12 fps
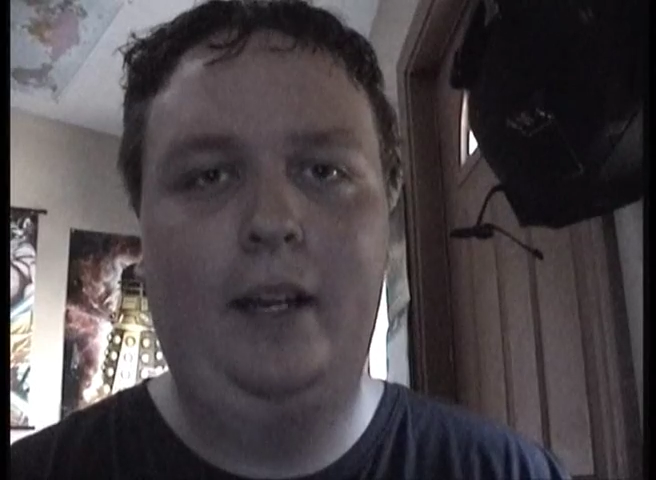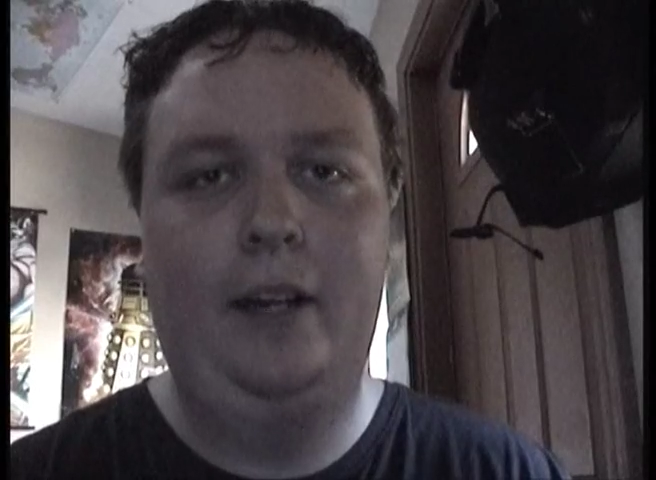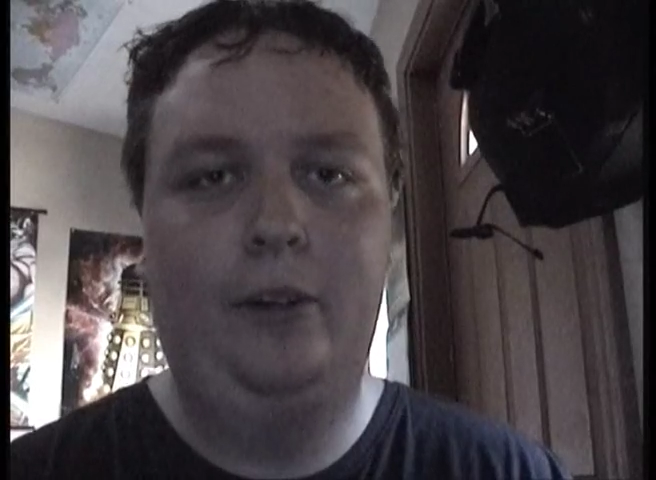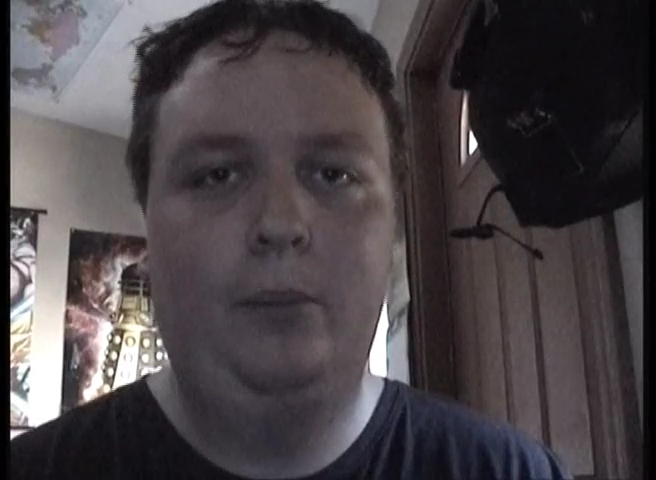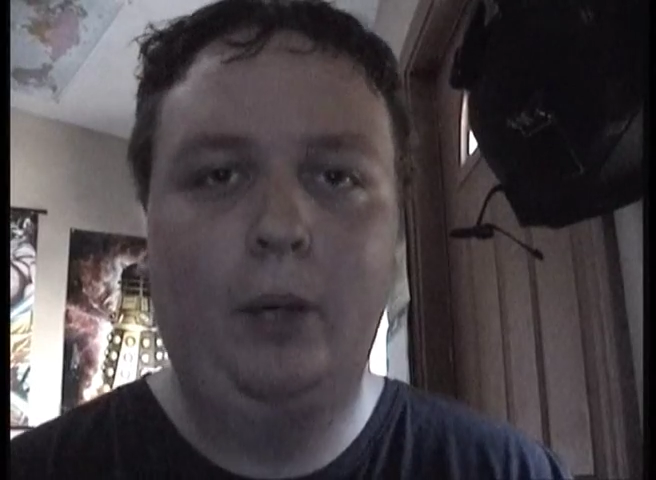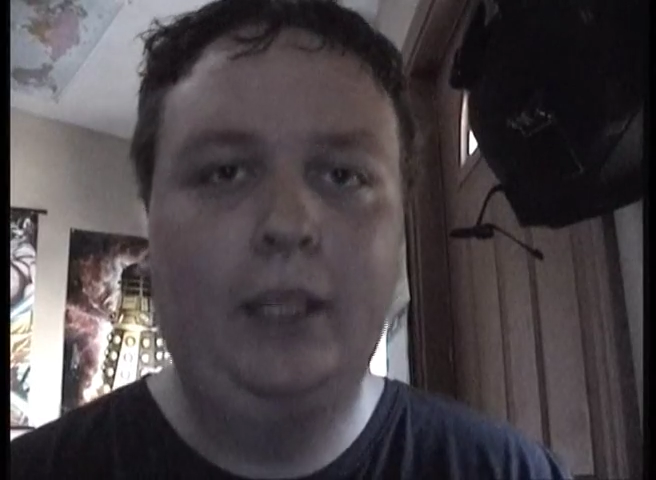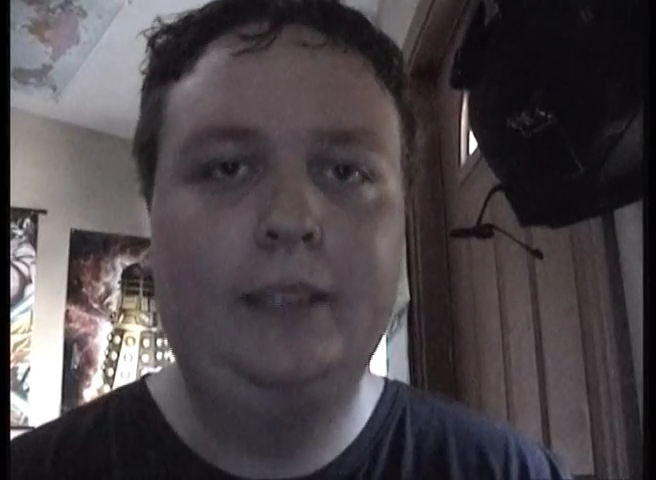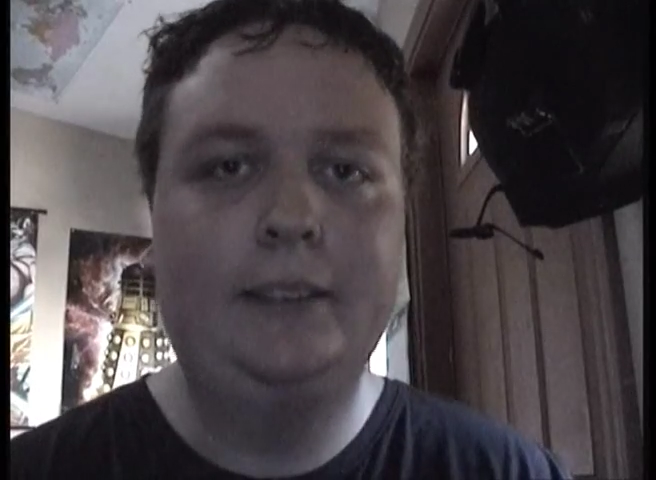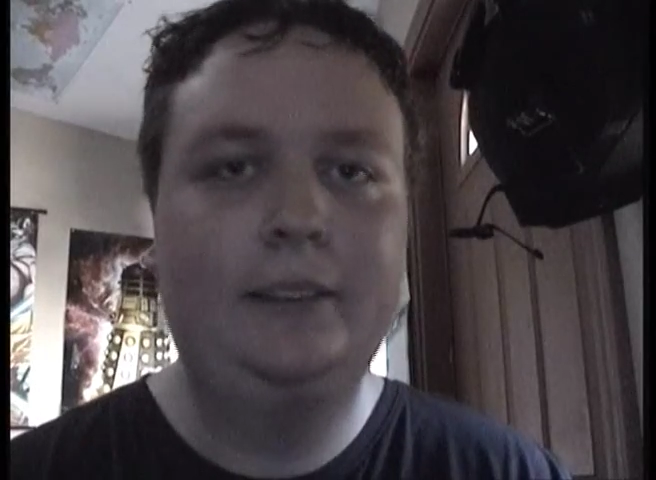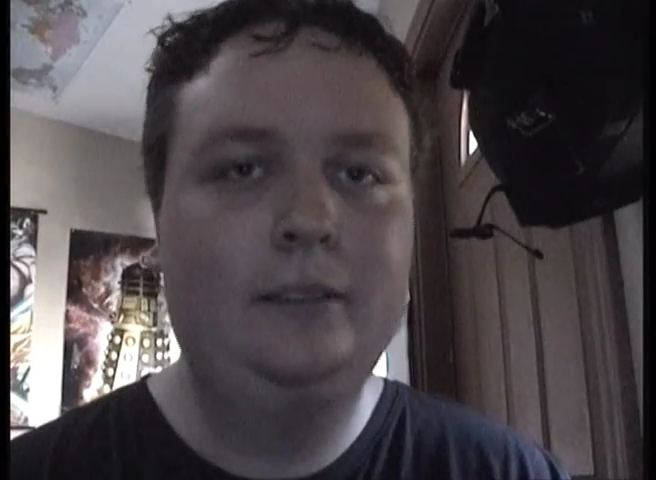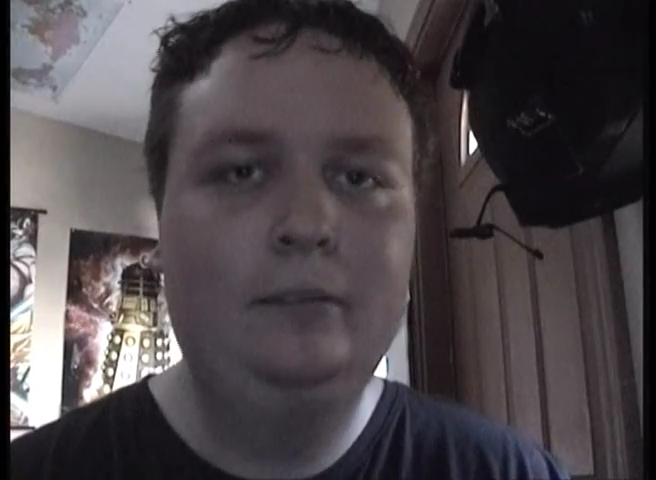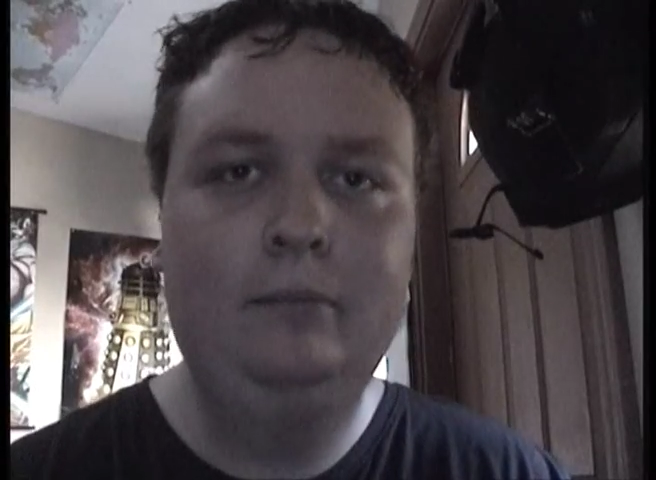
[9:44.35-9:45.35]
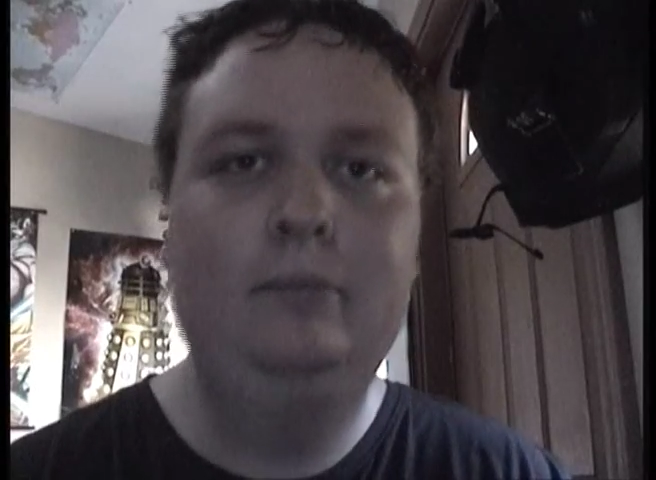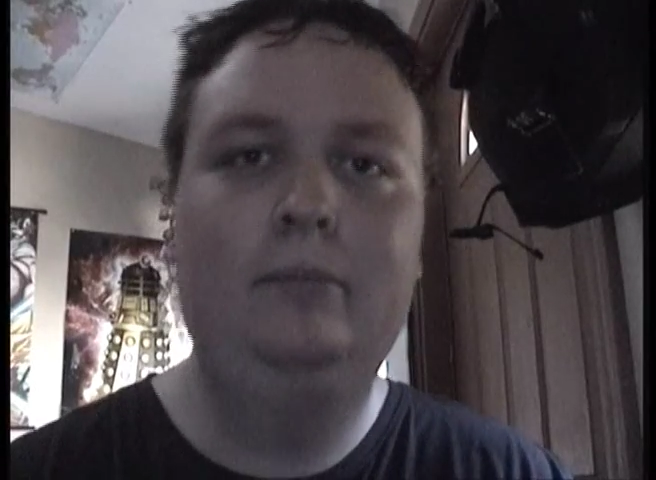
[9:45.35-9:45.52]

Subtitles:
Enterprise.